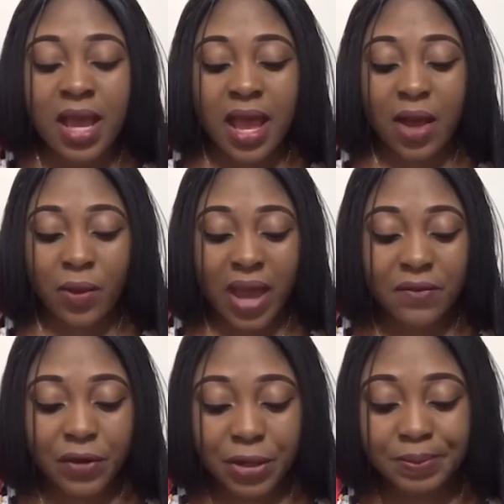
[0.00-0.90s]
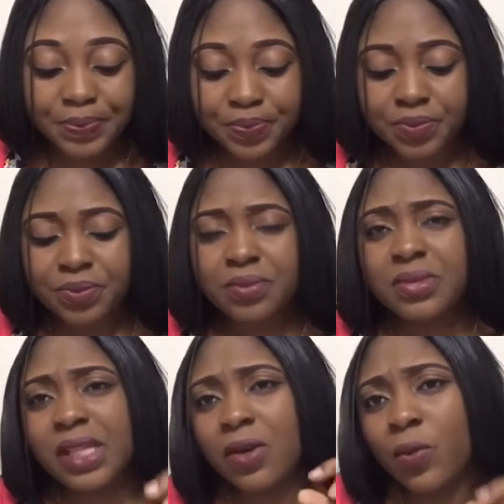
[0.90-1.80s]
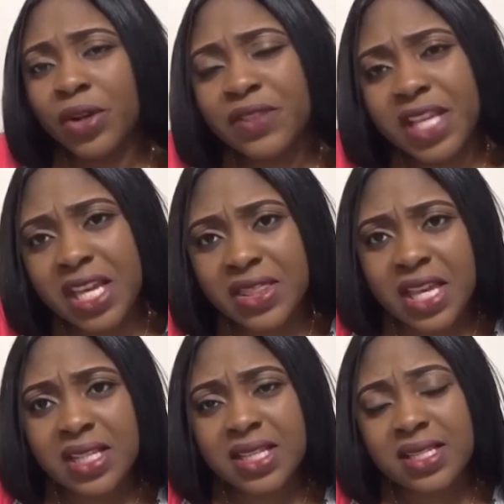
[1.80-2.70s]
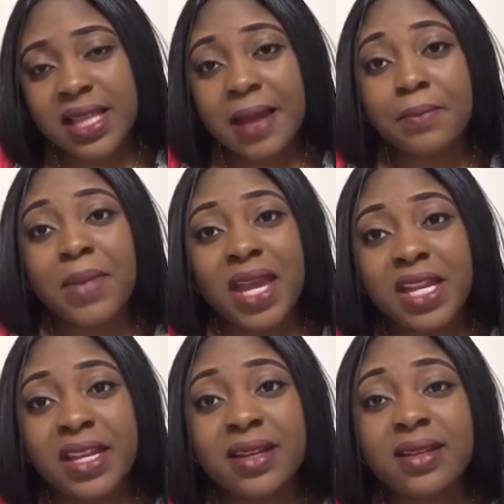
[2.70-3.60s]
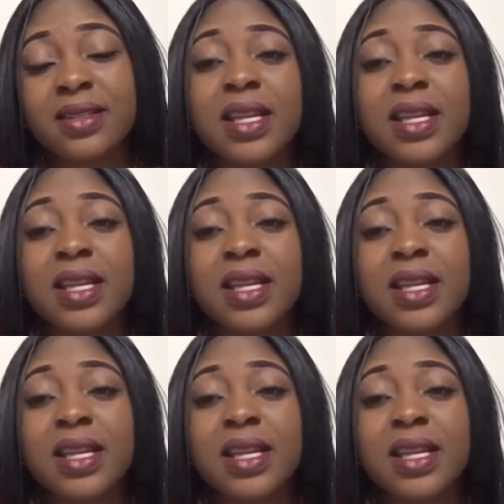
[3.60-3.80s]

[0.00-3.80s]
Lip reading: However, one of the key things is that mania